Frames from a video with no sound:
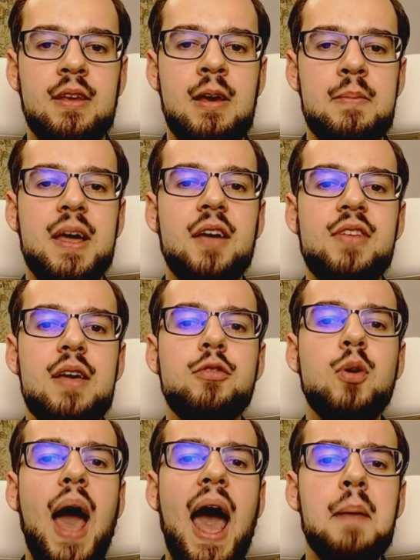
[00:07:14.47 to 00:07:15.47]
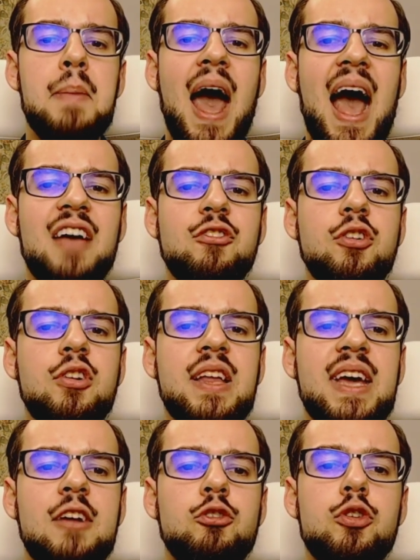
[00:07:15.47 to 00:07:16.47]
Because if you
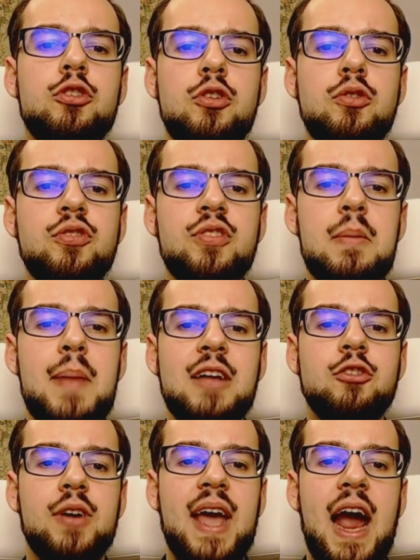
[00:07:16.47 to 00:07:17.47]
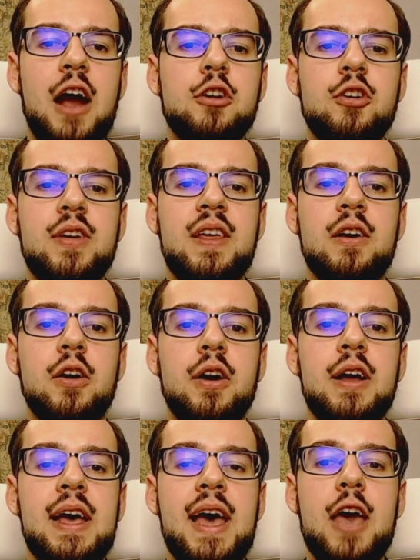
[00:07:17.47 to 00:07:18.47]
haphazardly introduce a major character here,
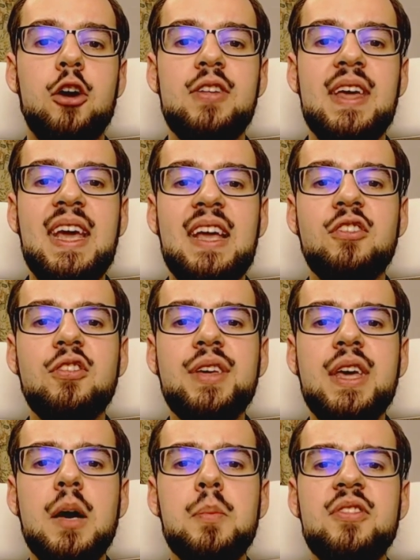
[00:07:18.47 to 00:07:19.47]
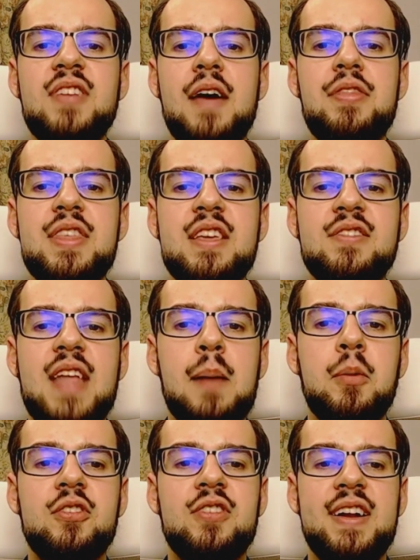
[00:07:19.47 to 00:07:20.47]
it could easily upset the
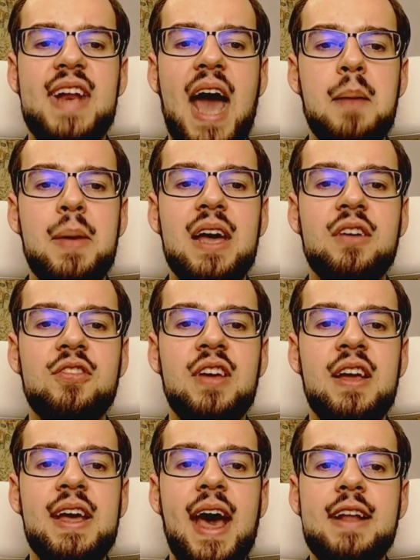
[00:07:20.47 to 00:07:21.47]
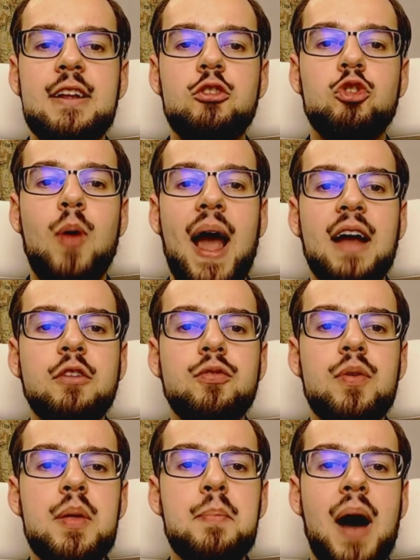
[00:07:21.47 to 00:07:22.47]
established dynamics and detract
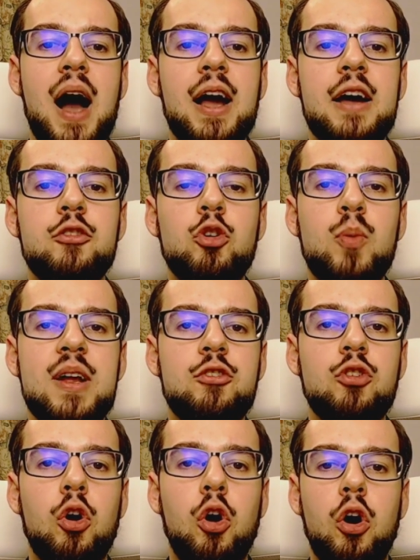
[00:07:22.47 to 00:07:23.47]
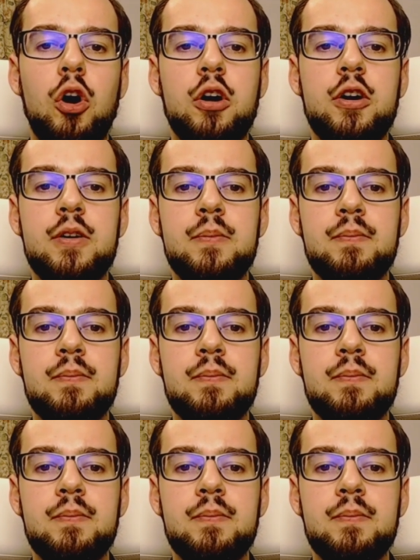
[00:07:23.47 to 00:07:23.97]
from the manga's original hook.